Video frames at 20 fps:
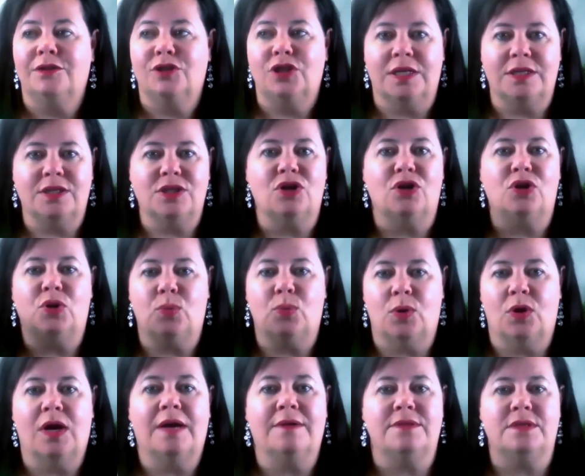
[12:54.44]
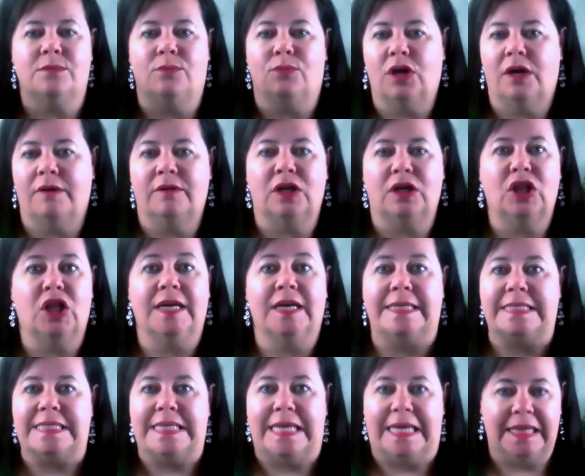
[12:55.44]
Chances are you will have some private
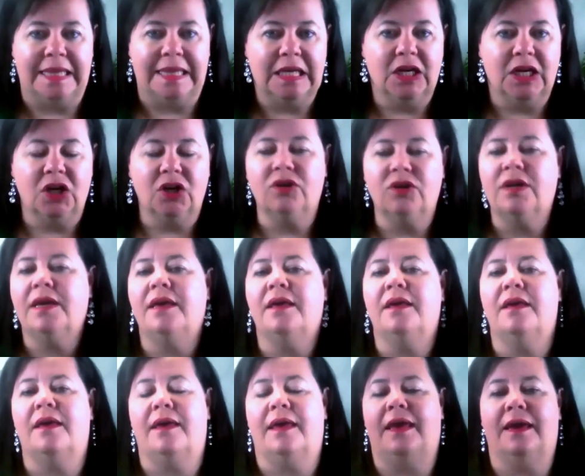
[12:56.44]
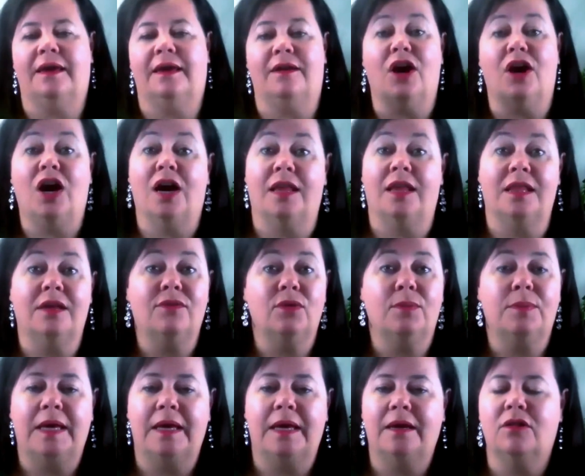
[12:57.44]
clients in there and
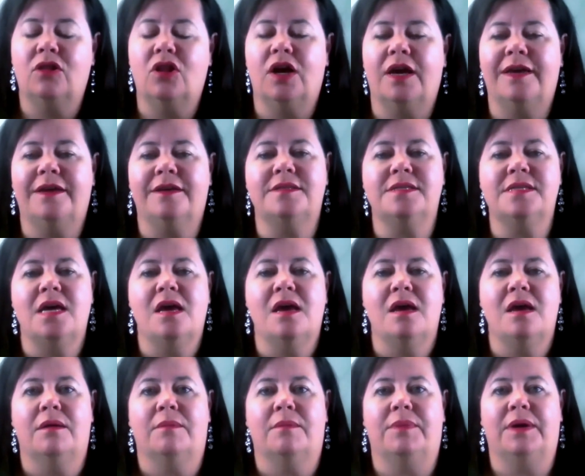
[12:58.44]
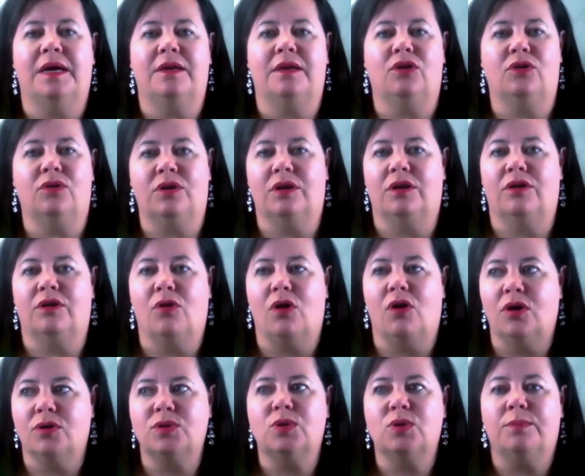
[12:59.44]
high-level paying clients, but you're
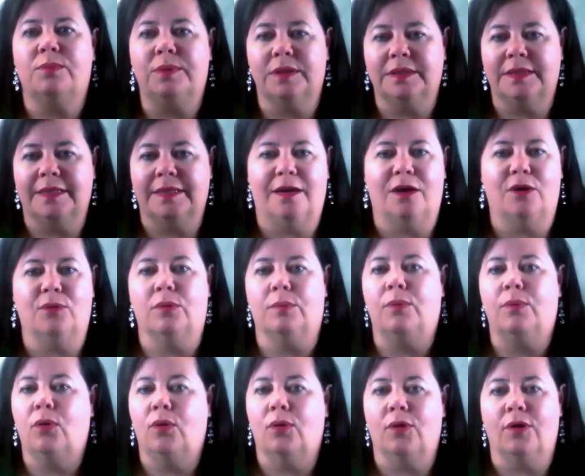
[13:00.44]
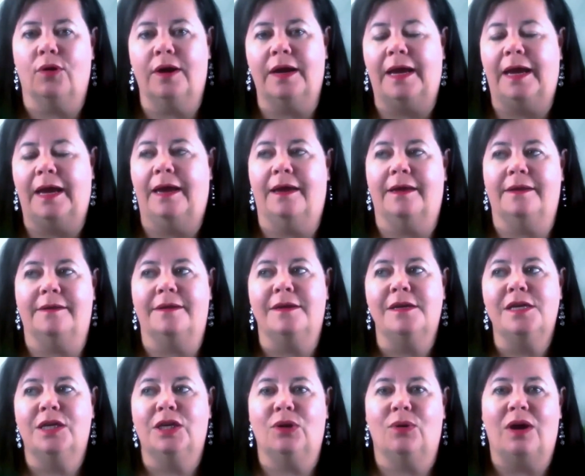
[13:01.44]
also building a rapport. And
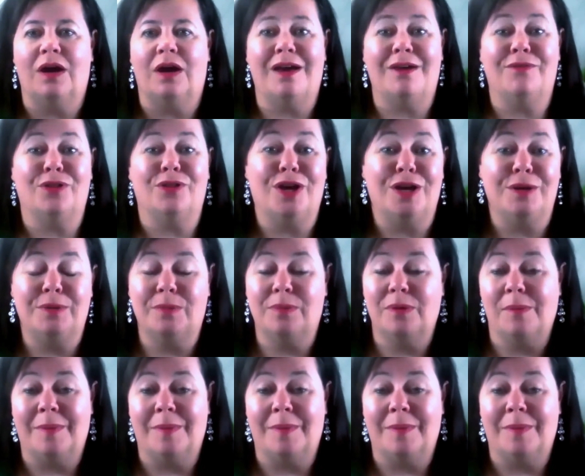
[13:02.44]
I have a lot of people